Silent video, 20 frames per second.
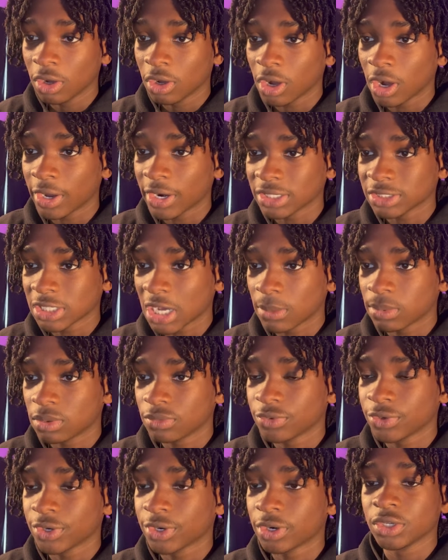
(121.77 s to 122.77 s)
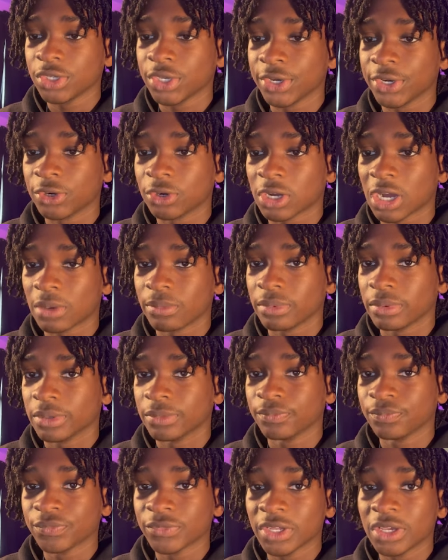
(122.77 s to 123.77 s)
on the top of your hero copy.
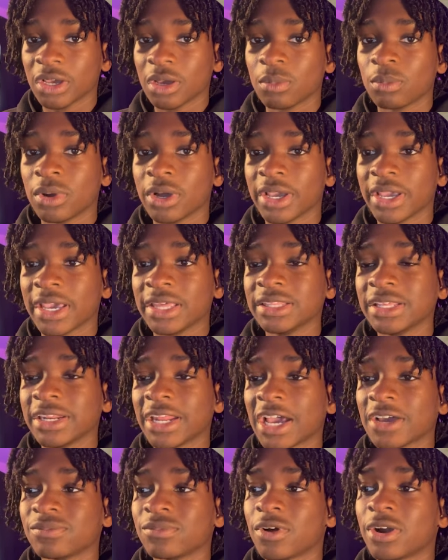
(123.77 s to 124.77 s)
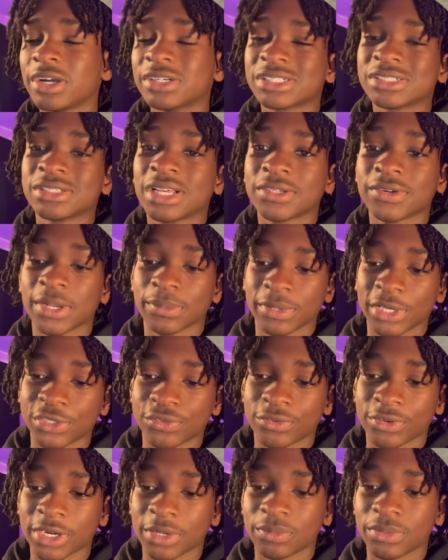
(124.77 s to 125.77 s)
But in the navbar, it's just not the right place
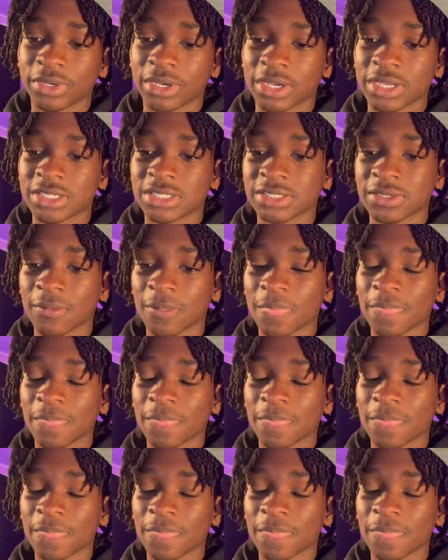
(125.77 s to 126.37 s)
for it because